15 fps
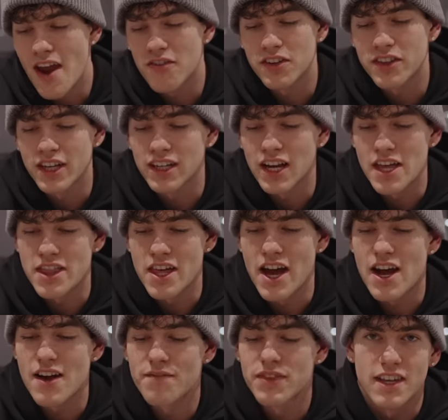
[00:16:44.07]
everything like
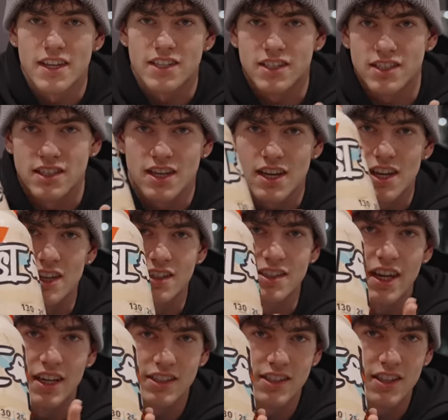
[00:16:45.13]
that. This is
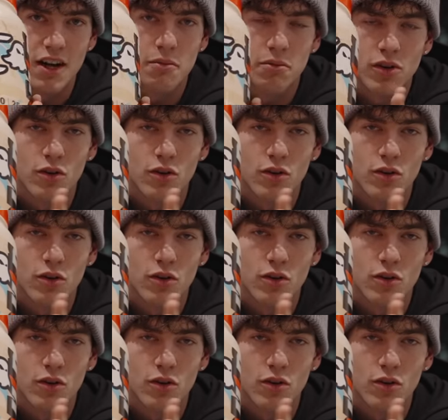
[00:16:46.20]
next up.